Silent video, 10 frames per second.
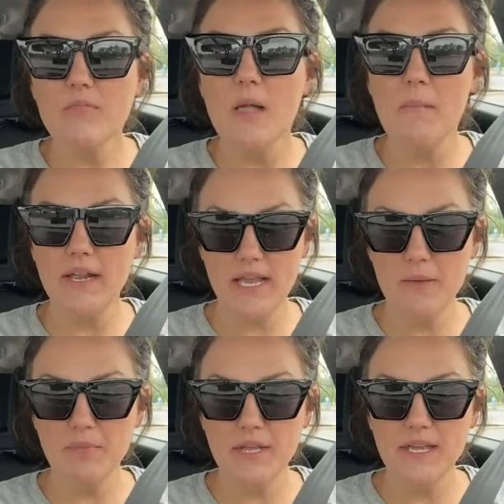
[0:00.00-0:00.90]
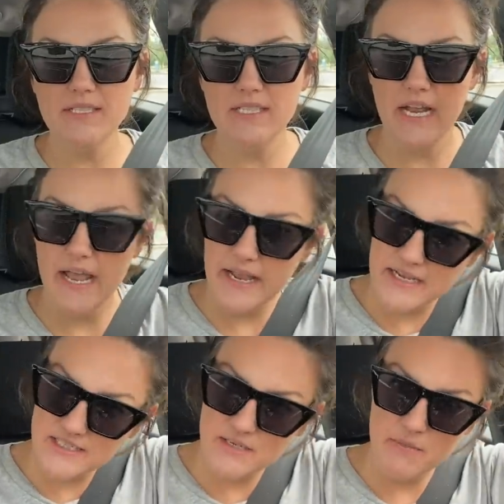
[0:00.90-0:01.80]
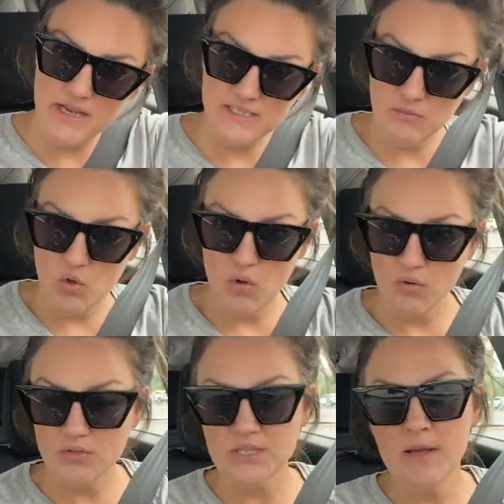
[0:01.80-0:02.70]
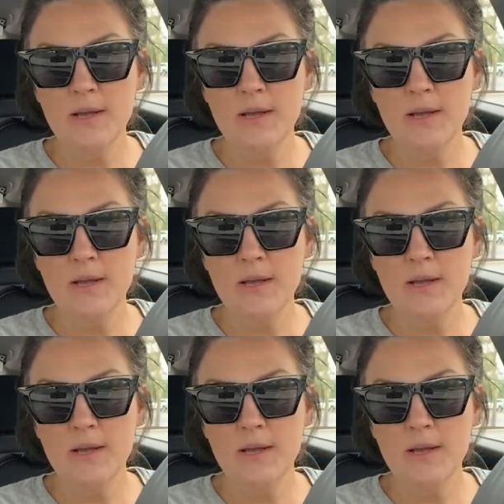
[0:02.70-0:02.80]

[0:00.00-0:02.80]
my game plan today is to make some goals.